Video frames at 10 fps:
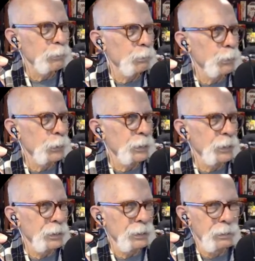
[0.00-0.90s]
for more
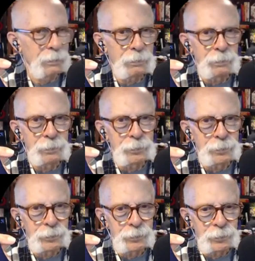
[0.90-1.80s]
than
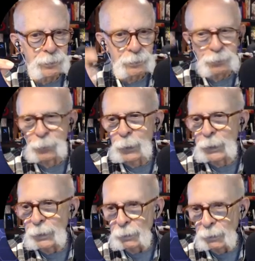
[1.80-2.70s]
forty
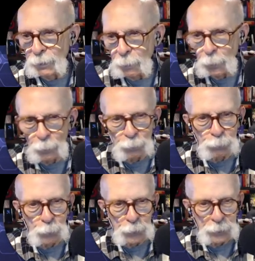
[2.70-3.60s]
years. I'm going
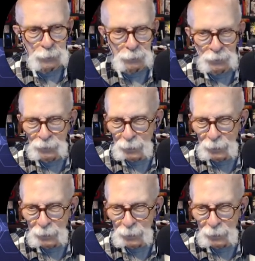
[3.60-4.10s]
forty years.